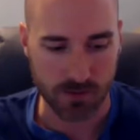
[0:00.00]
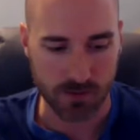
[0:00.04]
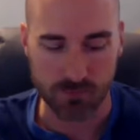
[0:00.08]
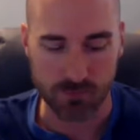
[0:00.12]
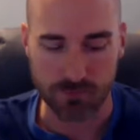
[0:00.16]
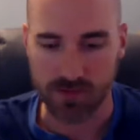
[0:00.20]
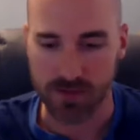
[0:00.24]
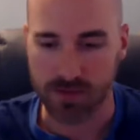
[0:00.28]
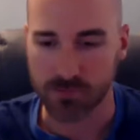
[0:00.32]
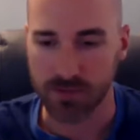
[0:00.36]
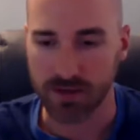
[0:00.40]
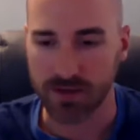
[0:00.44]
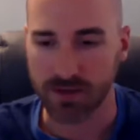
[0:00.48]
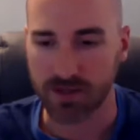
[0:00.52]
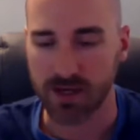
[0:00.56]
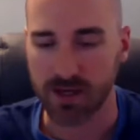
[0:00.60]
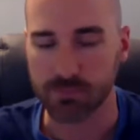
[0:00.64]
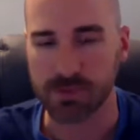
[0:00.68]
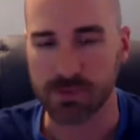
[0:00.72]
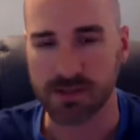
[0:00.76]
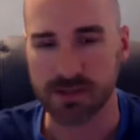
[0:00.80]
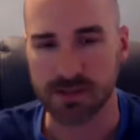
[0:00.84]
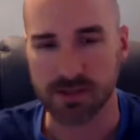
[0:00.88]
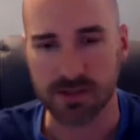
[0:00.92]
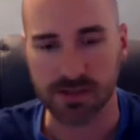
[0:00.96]
they might not
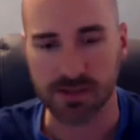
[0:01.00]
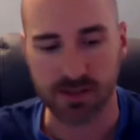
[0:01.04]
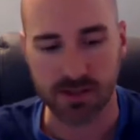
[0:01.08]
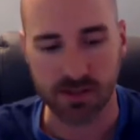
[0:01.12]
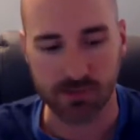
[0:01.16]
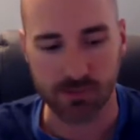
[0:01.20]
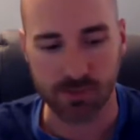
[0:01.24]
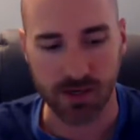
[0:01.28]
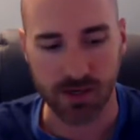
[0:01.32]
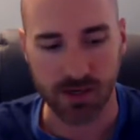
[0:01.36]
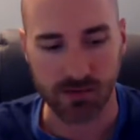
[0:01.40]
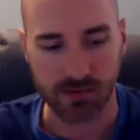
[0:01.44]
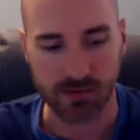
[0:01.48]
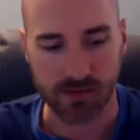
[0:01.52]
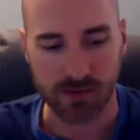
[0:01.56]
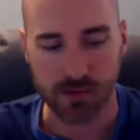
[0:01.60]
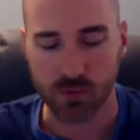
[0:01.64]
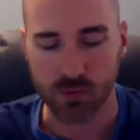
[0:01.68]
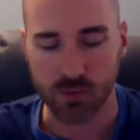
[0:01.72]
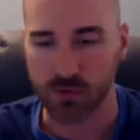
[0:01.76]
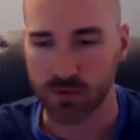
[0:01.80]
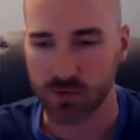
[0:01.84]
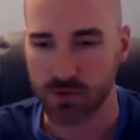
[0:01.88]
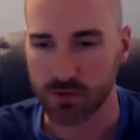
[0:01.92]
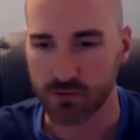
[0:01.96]
be thinking about
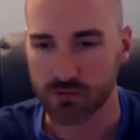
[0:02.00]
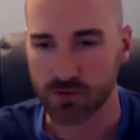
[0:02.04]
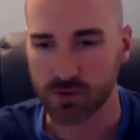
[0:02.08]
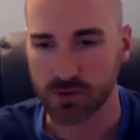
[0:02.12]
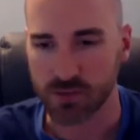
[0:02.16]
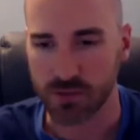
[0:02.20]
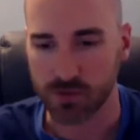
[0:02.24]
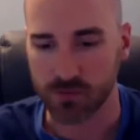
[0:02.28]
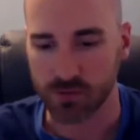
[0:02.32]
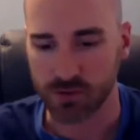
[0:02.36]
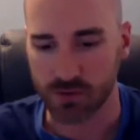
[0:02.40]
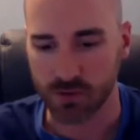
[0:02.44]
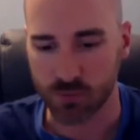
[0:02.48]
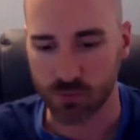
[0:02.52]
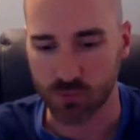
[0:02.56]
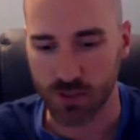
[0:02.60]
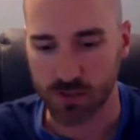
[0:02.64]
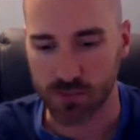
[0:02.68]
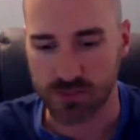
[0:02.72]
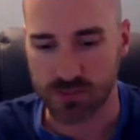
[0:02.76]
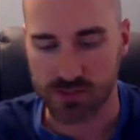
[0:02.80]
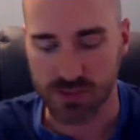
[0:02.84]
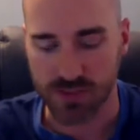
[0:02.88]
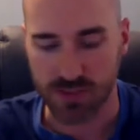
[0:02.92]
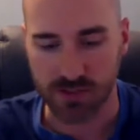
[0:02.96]
when they're first coming to your
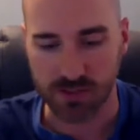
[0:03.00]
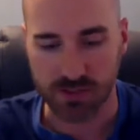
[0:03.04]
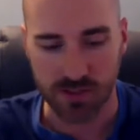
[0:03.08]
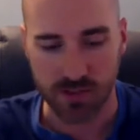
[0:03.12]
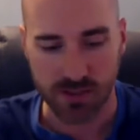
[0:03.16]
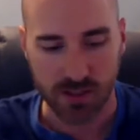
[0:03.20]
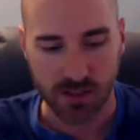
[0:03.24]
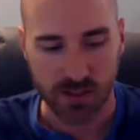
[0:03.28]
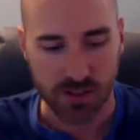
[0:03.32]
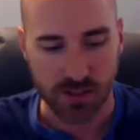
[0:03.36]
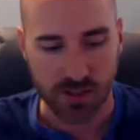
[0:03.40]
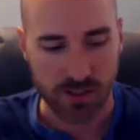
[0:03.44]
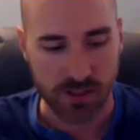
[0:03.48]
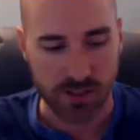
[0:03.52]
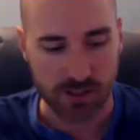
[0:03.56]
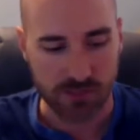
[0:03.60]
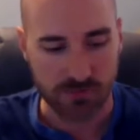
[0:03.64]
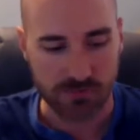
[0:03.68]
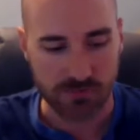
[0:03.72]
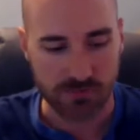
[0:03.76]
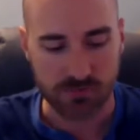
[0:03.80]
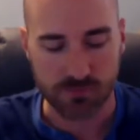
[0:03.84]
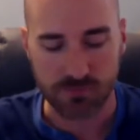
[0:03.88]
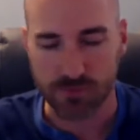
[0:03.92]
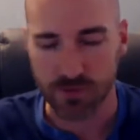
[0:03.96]
website. And
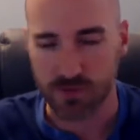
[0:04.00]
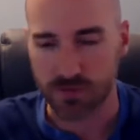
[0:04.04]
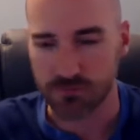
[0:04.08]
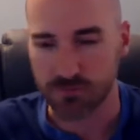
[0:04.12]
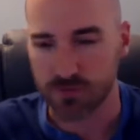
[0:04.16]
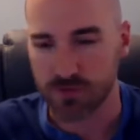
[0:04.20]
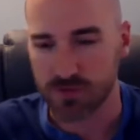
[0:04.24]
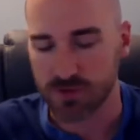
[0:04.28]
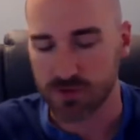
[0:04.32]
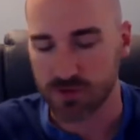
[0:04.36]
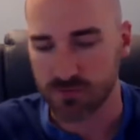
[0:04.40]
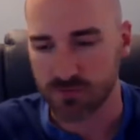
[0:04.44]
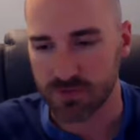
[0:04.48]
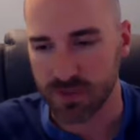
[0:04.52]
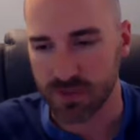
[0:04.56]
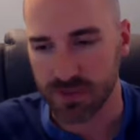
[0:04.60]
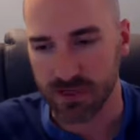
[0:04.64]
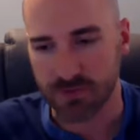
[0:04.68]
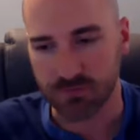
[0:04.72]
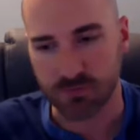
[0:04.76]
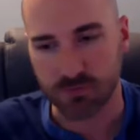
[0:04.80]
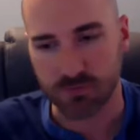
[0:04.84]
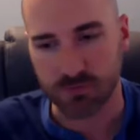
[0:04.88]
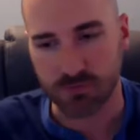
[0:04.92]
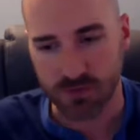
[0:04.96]
if they
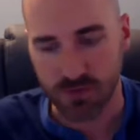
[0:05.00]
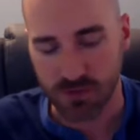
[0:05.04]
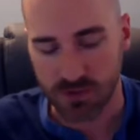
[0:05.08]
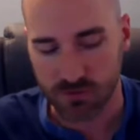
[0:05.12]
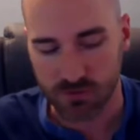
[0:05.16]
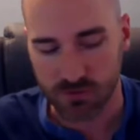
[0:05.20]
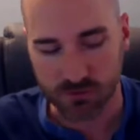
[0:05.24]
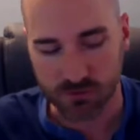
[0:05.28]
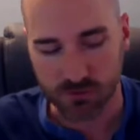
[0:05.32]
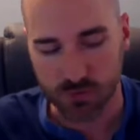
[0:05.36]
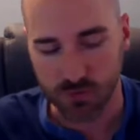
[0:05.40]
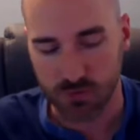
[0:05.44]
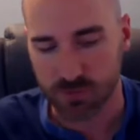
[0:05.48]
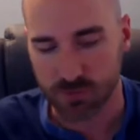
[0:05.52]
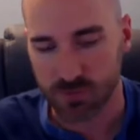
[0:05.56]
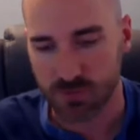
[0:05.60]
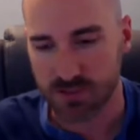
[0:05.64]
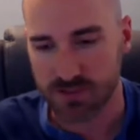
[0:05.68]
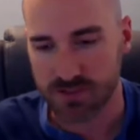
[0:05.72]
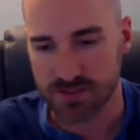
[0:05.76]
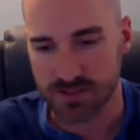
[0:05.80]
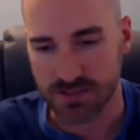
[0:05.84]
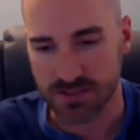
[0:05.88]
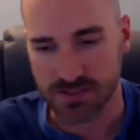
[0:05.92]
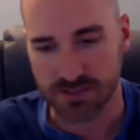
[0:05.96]
never fill out a form
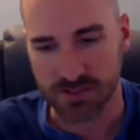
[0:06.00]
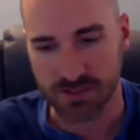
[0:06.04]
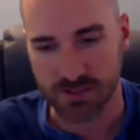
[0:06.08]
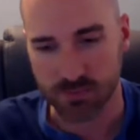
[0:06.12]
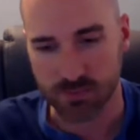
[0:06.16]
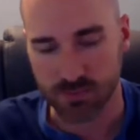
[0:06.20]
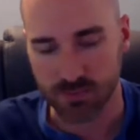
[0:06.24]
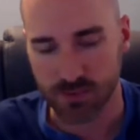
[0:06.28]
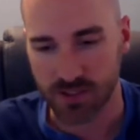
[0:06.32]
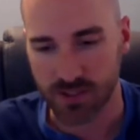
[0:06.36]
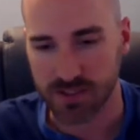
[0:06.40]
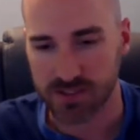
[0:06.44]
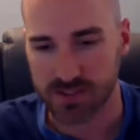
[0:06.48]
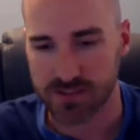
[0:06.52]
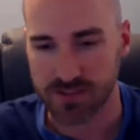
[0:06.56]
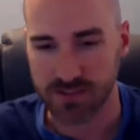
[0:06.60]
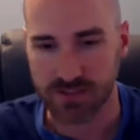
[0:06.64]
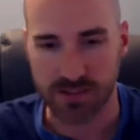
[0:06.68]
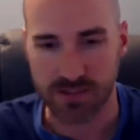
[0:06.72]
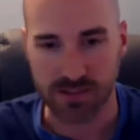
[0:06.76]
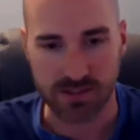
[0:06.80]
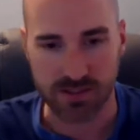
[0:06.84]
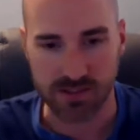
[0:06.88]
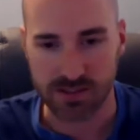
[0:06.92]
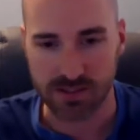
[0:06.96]
because they see the price and
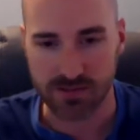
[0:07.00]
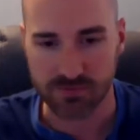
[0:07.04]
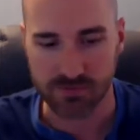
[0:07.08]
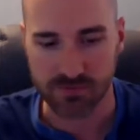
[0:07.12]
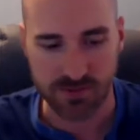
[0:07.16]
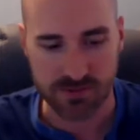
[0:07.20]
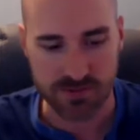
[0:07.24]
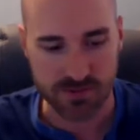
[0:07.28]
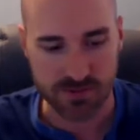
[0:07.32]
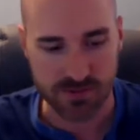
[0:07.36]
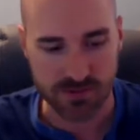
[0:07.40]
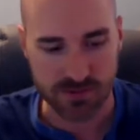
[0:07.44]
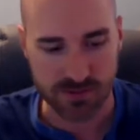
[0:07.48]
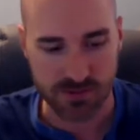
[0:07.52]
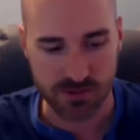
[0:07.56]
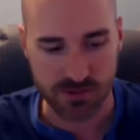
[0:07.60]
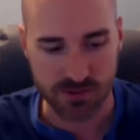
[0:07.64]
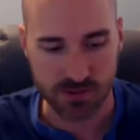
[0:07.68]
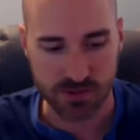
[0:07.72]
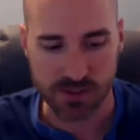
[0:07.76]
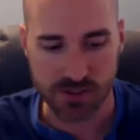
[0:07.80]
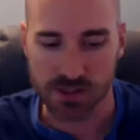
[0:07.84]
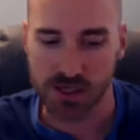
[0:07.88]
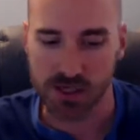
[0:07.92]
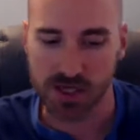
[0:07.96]
they leave because of sticker
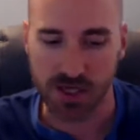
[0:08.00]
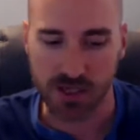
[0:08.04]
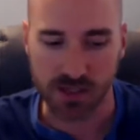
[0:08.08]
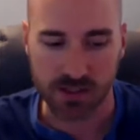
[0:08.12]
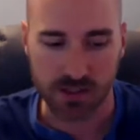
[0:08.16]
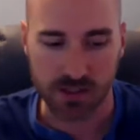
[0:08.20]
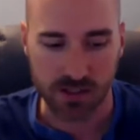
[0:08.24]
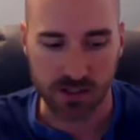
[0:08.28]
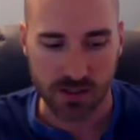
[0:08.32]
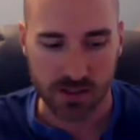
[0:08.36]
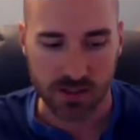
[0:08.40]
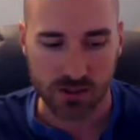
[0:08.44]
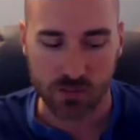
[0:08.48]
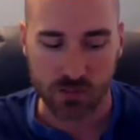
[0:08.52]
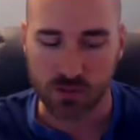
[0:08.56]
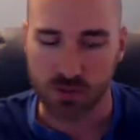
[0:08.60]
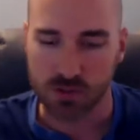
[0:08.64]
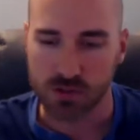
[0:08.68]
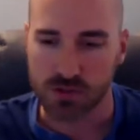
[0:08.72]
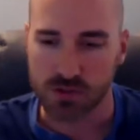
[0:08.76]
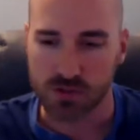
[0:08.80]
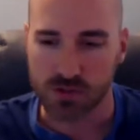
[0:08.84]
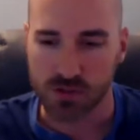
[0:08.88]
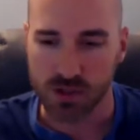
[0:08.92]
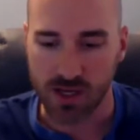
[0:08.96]
shock, well,
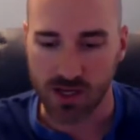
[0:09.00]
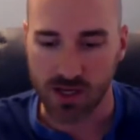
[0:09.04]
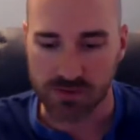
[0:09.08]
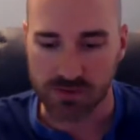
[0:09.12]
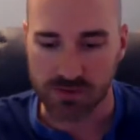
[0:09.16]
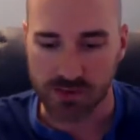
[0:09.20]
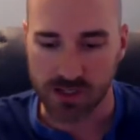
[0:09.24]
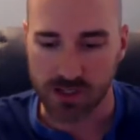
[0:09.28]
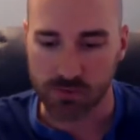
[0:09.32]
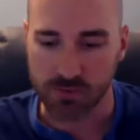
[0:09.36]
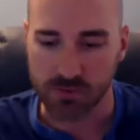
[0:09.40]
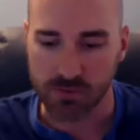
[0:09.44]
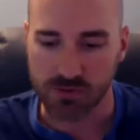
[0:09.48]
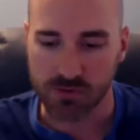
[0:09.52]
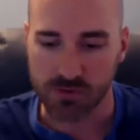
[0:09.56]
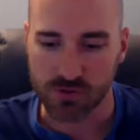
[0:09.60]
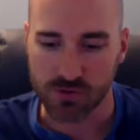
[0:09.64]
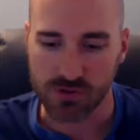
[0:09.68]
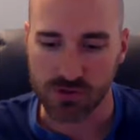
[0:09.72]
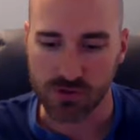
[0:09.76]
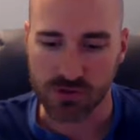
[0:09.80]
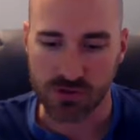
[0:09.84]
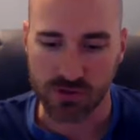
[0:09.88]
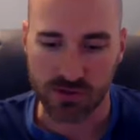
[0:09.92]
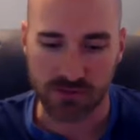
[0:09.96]
you lost an
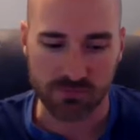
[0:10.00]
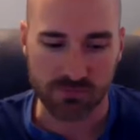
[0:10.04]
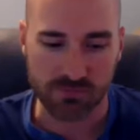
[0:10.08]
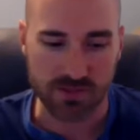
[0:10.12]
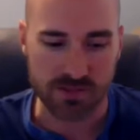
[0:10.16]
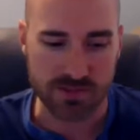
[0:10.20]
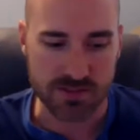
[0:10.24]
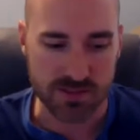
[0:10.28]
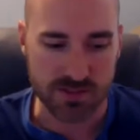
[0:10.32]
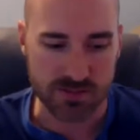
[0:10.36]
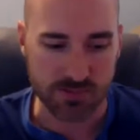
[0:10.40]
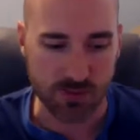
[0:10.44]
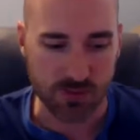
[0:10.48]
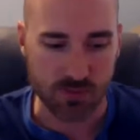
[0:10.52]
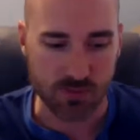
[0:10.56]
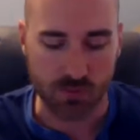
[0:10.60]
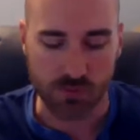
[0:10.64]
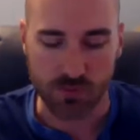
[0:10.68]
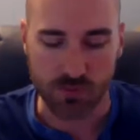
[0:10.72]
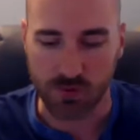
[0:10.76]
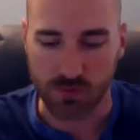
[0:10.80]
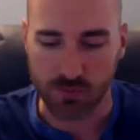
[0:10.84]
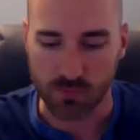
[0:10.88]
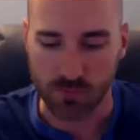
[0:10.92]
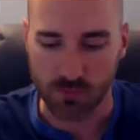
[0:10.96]
opportunity to convince them on
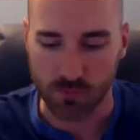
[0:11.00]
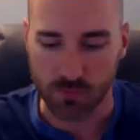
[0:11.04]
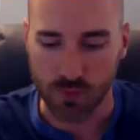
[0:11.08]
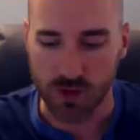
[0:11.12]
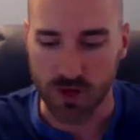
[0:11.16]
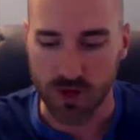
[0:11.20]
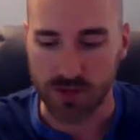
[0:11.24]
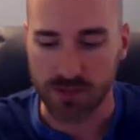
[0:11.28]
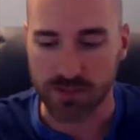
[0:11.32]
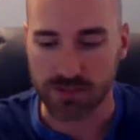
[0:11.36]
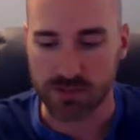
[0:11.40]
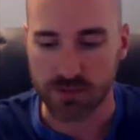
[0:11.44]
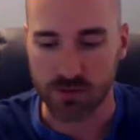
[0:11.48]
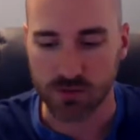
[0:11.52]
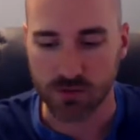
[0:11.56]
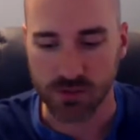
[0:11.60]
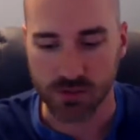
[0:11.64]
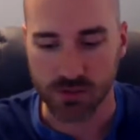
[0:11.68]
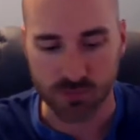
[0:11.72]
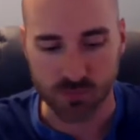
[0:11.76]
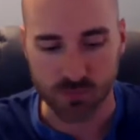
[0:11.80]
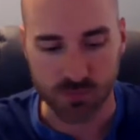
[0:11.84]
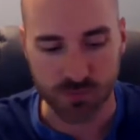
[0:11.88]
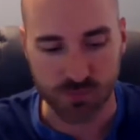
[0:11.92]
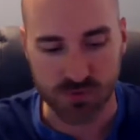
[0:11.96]
why. So
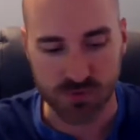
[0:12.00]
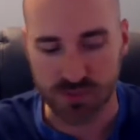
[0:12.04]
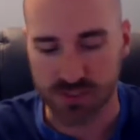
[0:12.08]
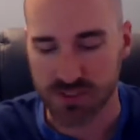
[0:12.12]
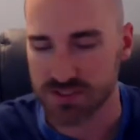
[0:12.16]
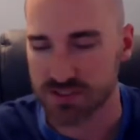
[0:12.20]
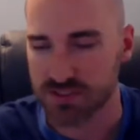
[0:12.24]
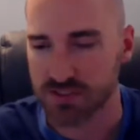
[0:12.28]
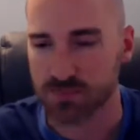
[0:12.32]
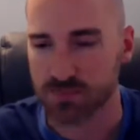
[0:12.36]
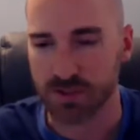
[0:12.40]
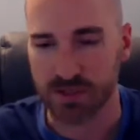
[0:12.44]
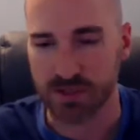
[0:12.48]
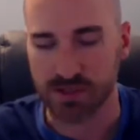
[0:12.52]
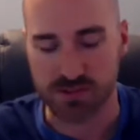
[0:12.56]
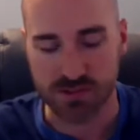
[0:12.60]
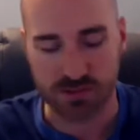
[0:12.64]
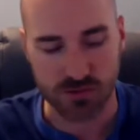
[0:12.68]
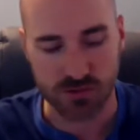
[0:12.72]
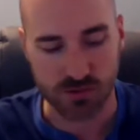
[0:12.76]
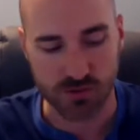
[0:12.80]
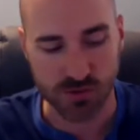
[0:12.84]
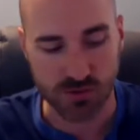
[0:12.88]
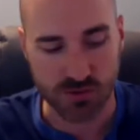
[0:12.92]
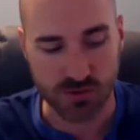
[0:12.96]
it just depends
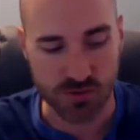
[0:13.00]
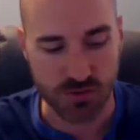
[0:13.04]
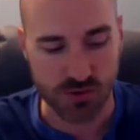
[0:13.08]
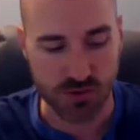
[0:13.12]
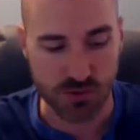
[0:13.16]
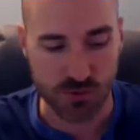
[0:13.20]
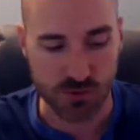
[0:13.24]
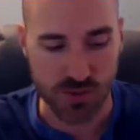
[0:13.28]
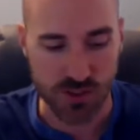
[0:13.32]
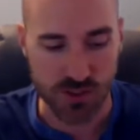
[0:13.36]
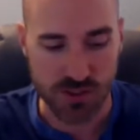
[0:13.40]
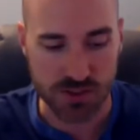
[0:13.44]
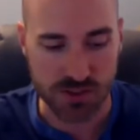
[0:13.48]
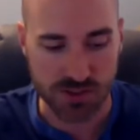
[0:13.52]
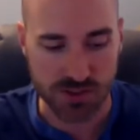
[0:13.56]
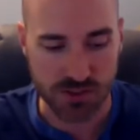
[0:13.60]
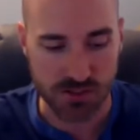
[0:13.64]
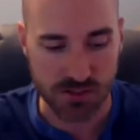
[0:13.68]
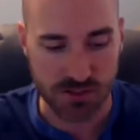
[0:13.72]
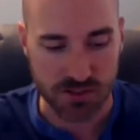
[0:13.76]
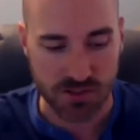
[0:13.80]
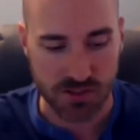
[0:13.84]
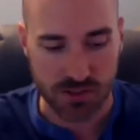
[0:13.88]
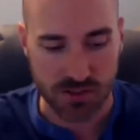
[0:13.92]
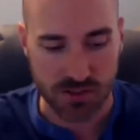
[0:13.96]
on your situation.